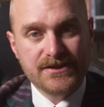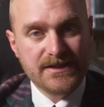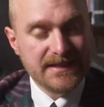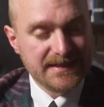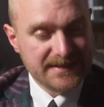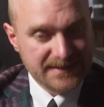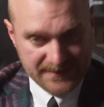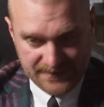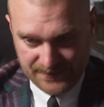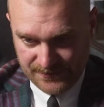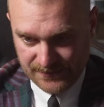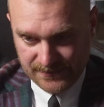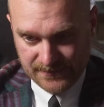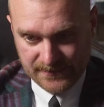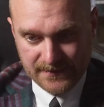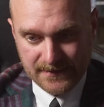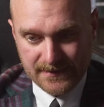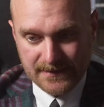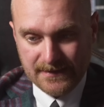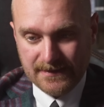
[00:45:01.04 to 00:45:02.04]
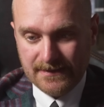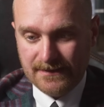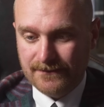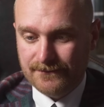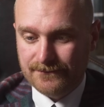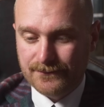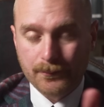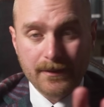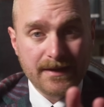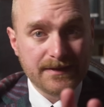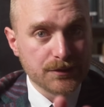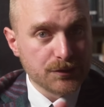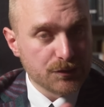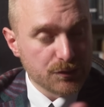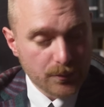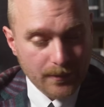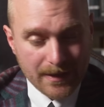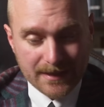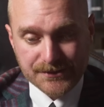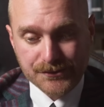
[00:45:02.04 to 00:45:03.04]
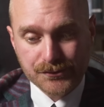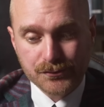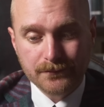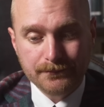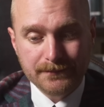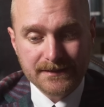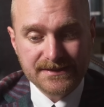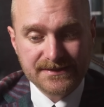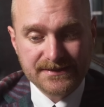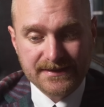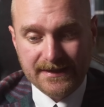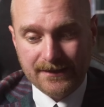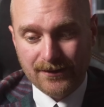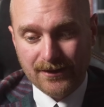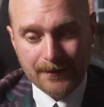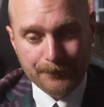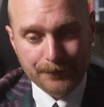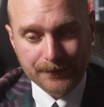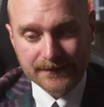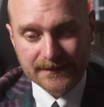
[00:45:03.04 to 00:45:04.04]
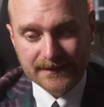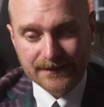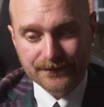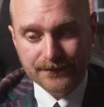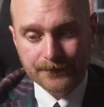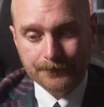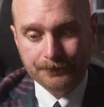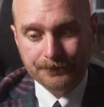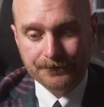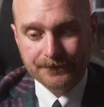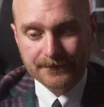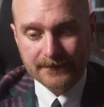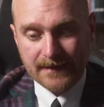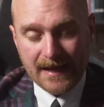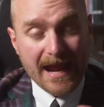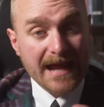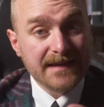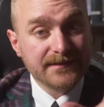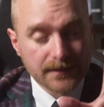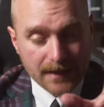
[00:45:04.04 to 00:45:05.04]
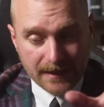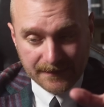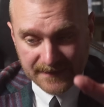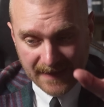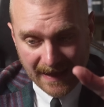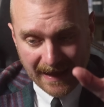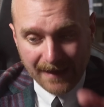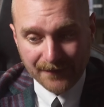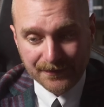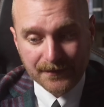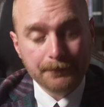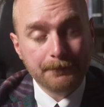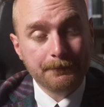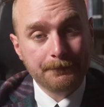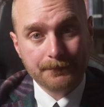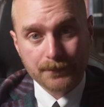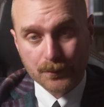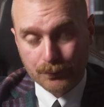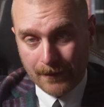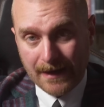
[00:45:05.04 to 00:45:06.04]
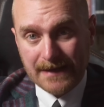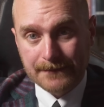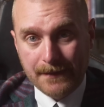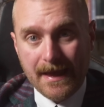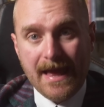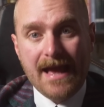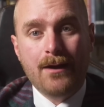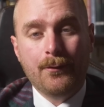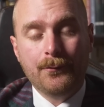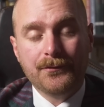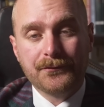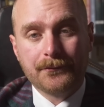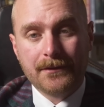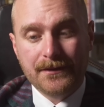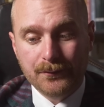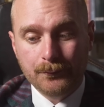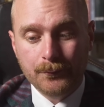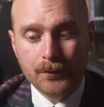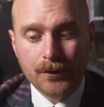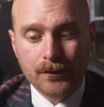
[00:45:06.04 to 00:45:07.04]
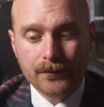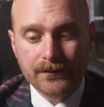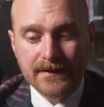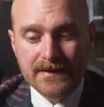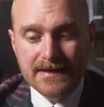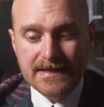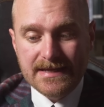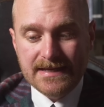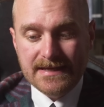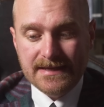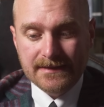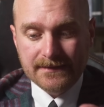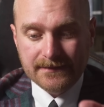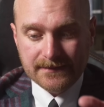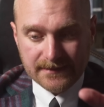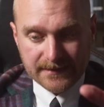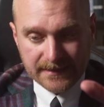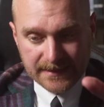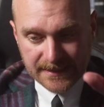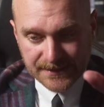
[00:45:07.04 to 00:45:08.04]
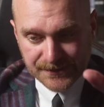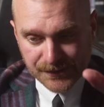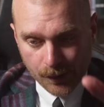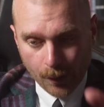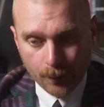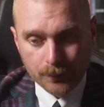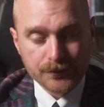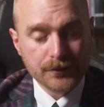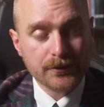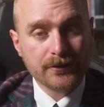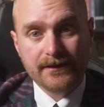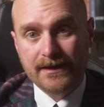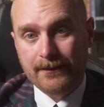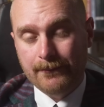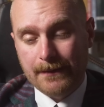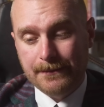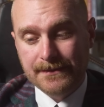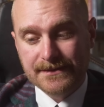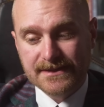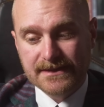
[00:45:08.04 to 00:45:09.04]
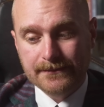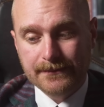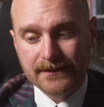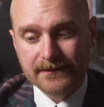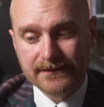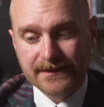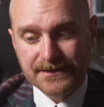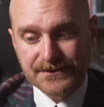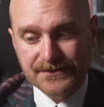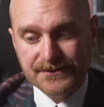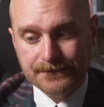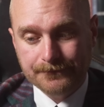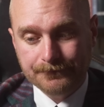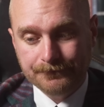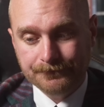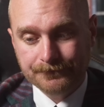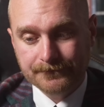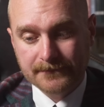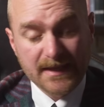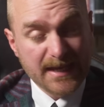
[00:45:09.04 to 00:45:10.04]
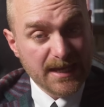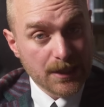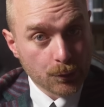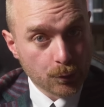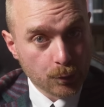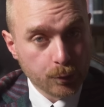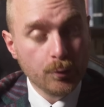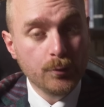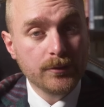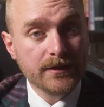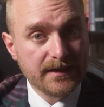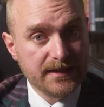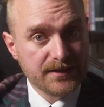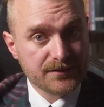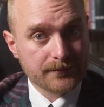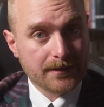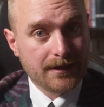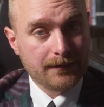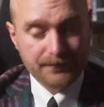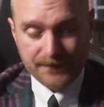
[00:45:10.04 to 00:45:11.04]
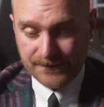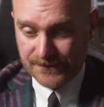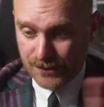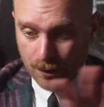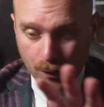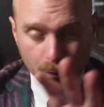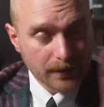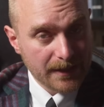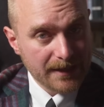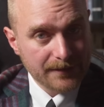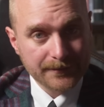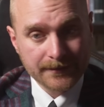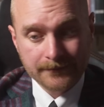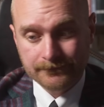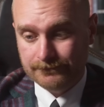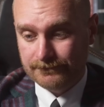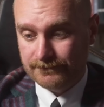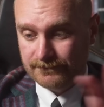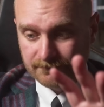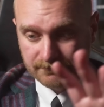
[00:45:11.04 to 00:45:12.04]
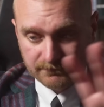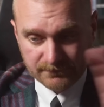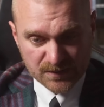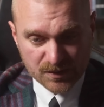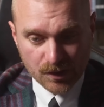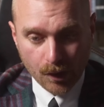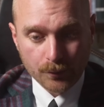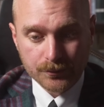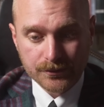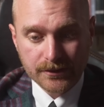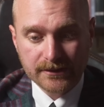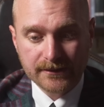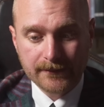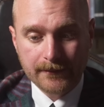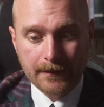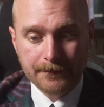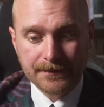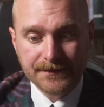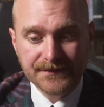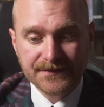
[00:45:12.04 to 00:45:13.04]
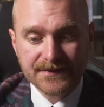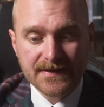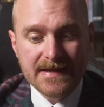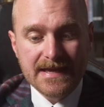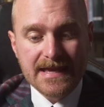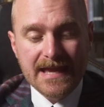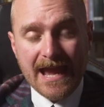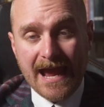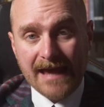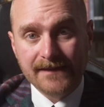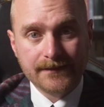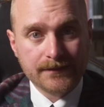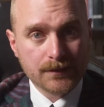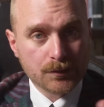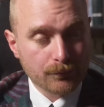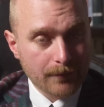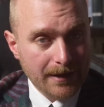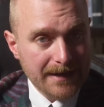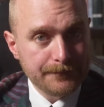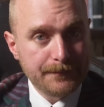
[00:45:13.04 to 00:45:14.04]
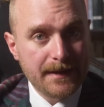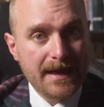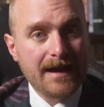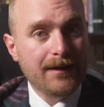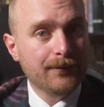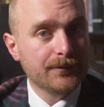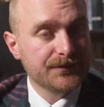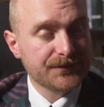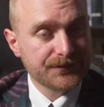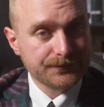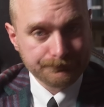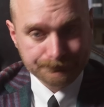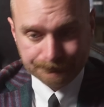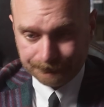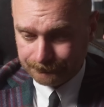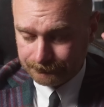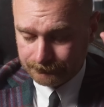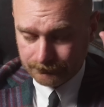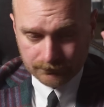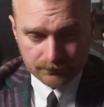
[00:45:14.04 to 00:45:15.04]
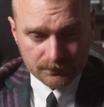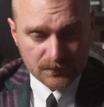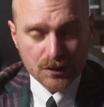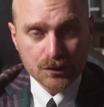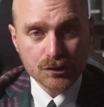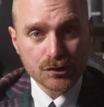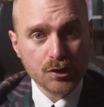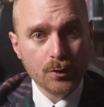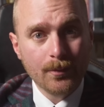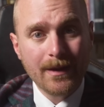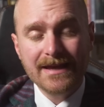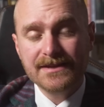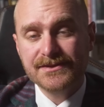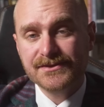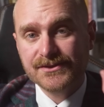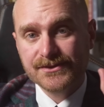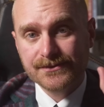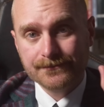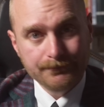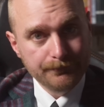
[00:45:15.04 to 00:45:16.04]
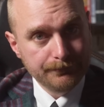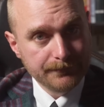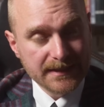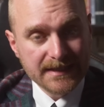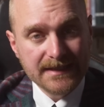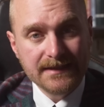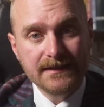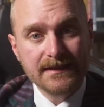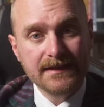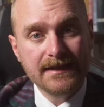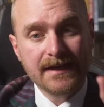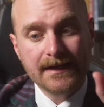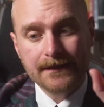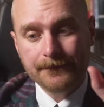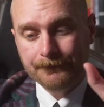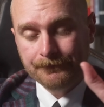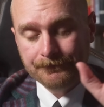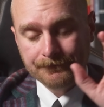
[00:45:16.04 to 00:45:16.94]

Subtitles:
in this, for where the US should be sitting, I believe, and the other great powers around the world, is no nuclear weapons in the Middle East, including in Israel. This whole area, no nuclear weapons. And then the great powers, US, India,